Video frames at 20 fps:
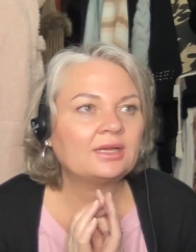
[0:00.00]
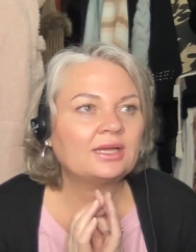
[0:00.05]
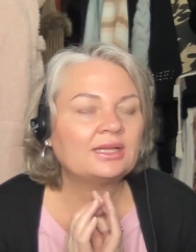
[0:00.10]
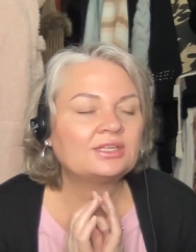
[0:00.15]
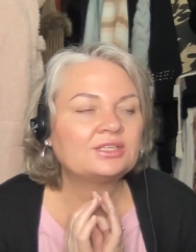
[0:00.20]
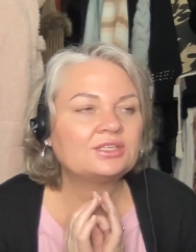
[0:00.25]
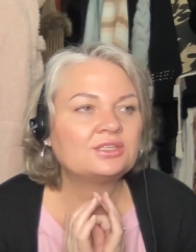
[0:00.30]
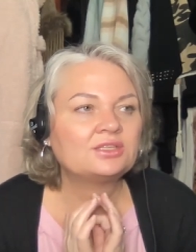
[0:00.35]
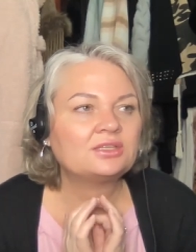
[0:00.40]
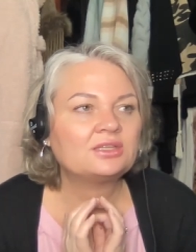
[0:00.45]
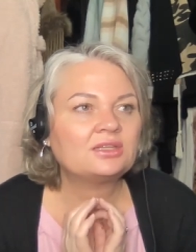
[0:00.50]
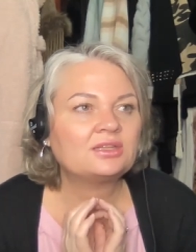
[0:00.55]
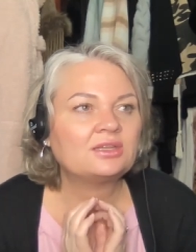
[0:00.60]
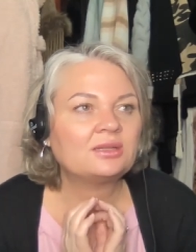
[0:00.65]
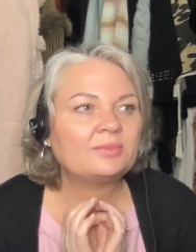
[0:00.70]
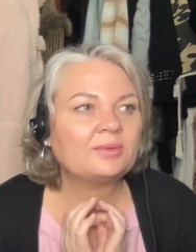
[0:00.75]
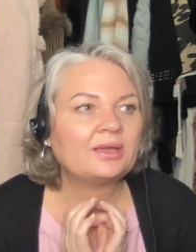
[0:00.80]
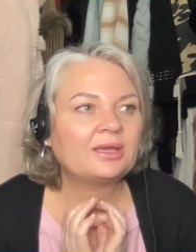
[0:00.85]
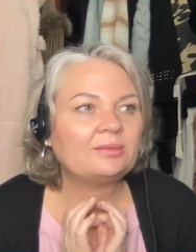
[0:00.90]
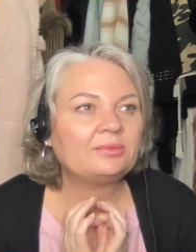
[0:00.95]
And
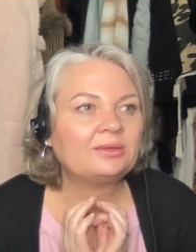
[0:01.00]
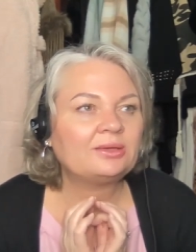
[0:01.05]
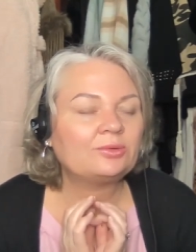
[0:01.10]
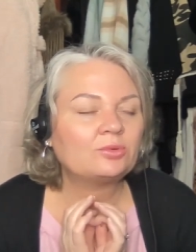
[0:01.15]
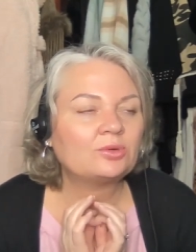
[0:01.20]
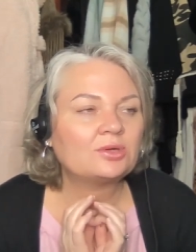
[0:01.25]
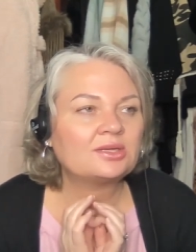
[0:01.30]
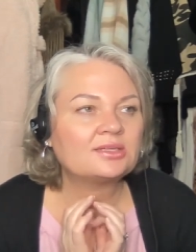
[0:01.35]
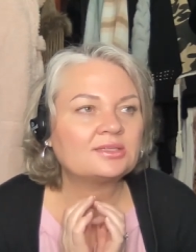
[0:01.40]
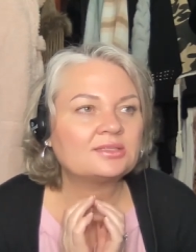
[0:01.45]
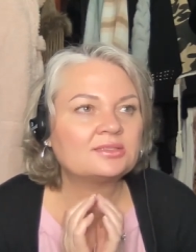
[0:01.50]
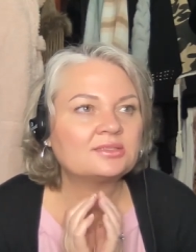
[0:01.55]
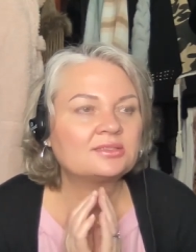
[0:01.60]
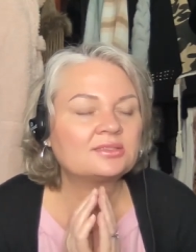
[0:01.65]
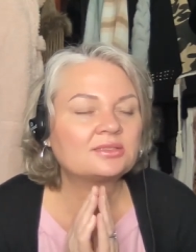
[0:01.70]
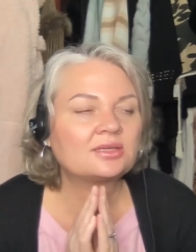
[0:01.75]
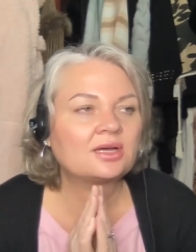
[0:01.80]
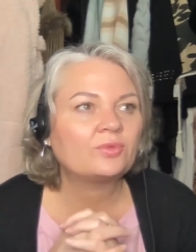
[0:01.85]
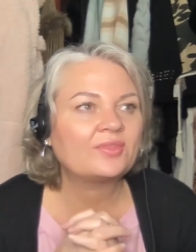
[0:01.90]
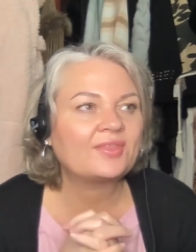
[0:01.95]
the baby
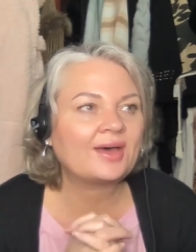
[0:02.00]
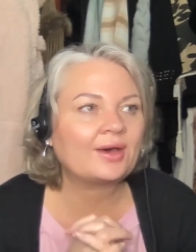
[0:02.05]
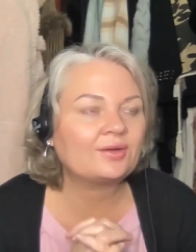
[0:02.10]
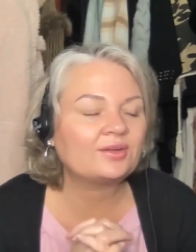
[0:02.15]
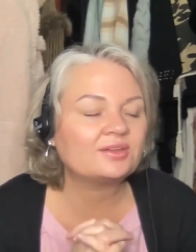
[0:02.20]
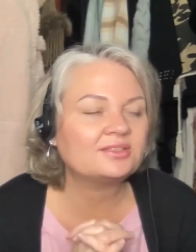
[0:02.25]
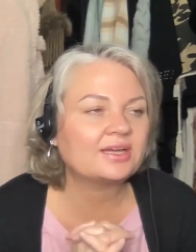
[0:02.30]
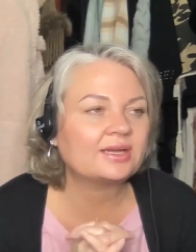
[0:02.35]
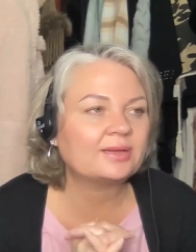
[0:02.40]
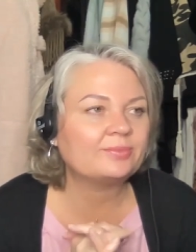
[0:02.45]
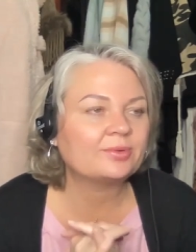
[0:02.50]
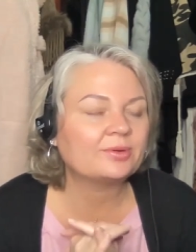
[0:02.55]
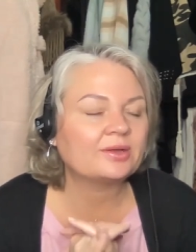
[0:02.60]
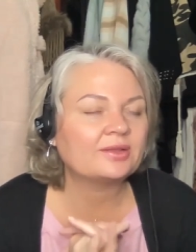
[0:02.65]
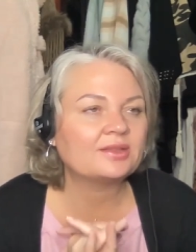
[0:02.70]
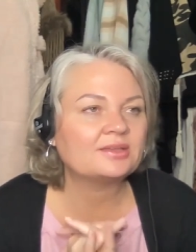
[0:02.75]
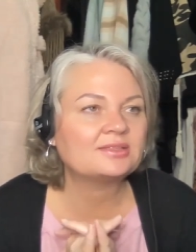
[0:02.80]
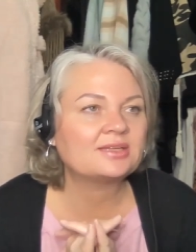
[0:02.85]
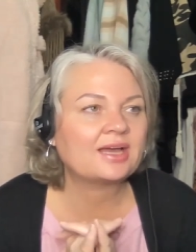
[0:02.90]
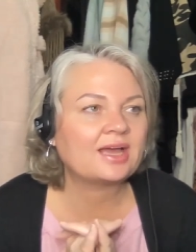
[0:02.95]
was without a diaper
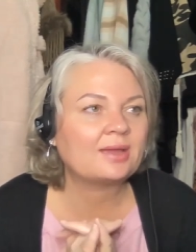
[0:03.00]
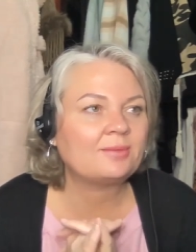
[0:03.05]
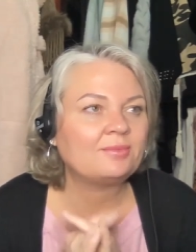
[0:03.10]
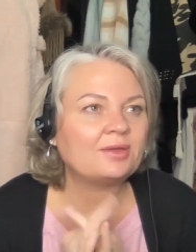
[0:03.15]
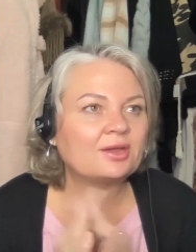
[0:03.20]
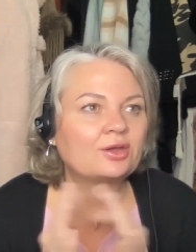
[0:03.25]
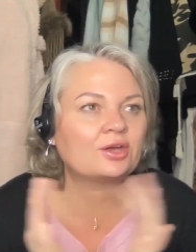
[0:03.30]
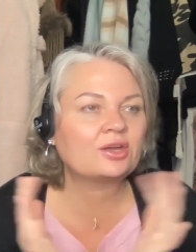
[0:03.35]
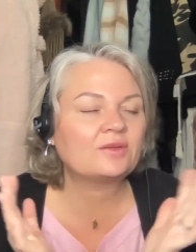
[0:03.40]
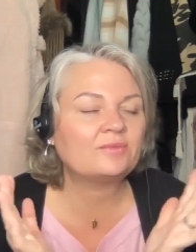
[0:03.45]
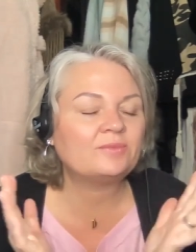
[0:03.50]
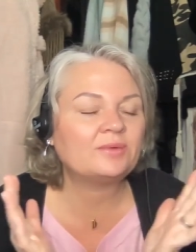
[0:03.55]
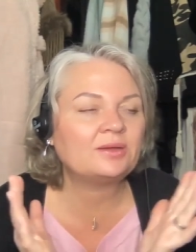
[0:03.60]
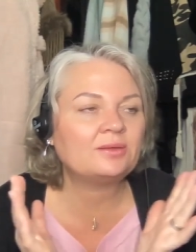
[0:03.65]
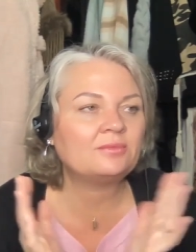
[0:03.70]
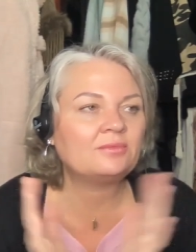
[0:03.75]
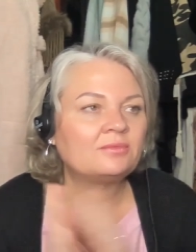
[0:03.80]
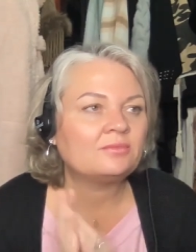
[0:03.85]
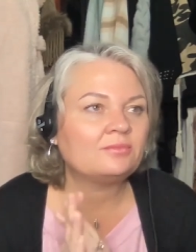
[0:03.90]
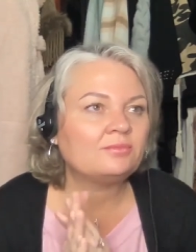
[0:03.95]
at the time. It could have
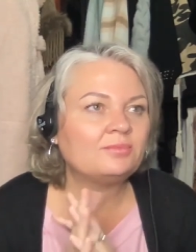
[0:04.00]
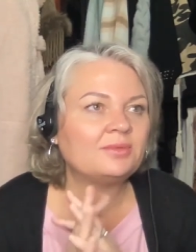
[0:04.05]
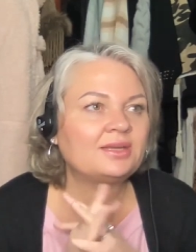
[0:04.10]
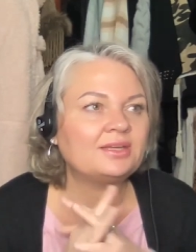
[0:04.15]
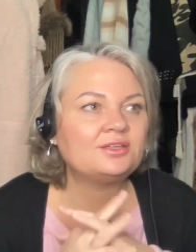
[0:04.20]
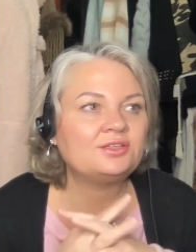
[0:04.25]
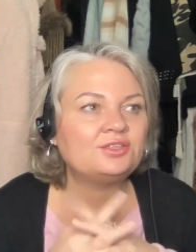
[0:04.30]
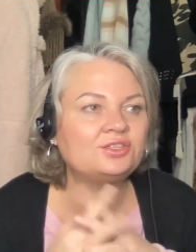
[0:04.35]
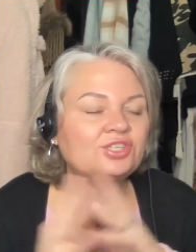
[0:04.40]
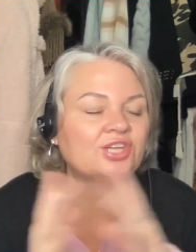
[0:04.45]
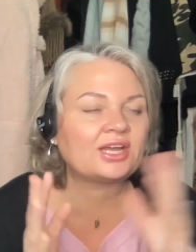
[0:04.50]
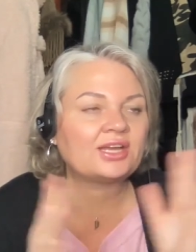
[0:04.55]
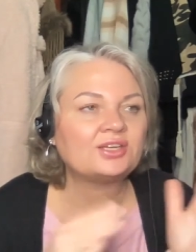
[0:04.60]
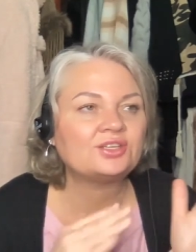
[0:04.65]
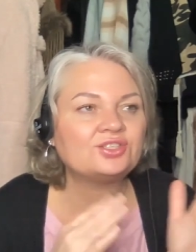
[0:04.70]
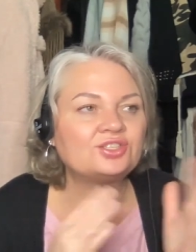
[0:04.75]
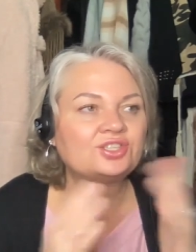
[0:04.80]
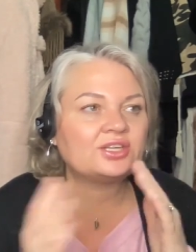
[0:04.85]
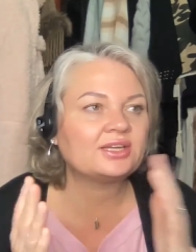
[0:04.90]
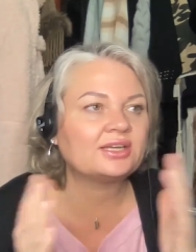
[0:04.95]
been mid
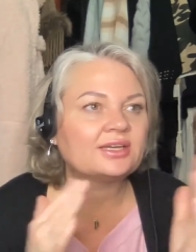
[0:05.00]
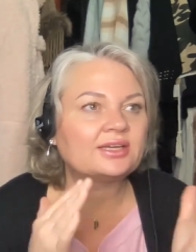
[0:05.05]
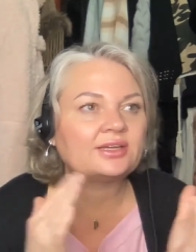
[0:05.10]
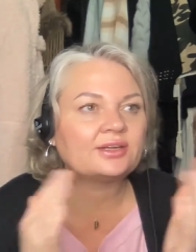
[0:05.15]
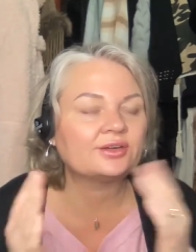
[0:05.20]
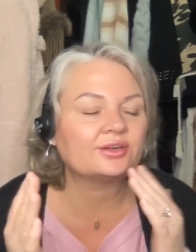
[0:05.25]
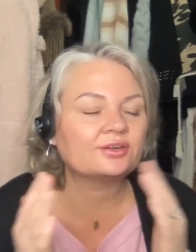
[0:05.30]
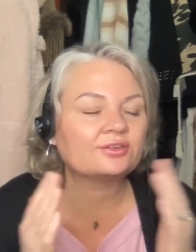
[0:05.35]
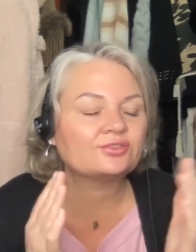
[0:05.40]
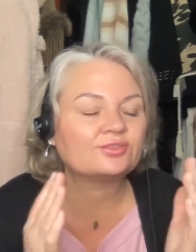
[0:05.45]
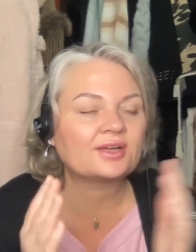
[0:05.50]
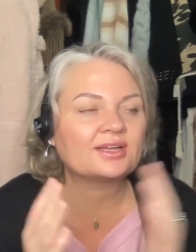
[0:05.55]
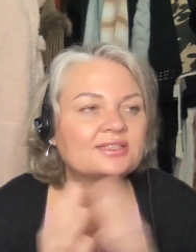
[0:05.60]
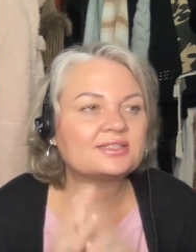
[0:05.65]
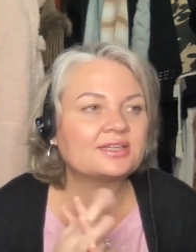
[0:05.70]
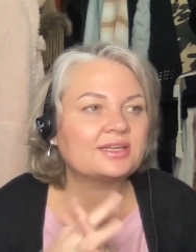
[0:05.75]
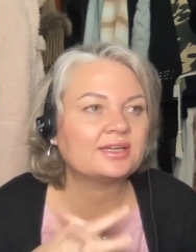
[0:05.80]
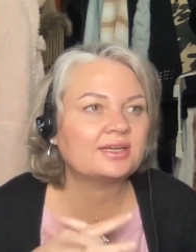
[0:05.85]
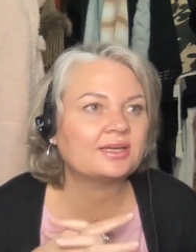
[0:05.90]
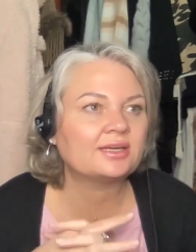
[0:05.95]
changing it or
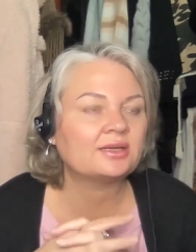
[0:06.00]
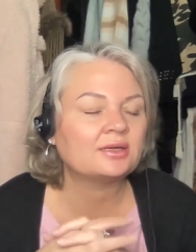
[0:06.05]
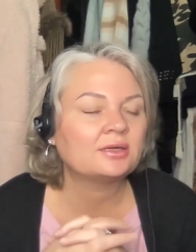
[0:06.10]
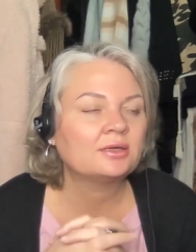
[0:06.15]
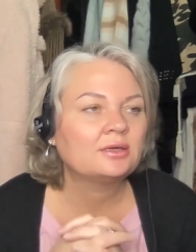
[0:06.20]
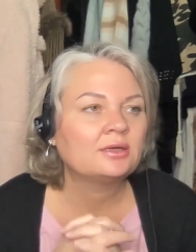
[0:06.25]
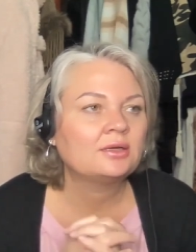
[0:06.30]
dressing it.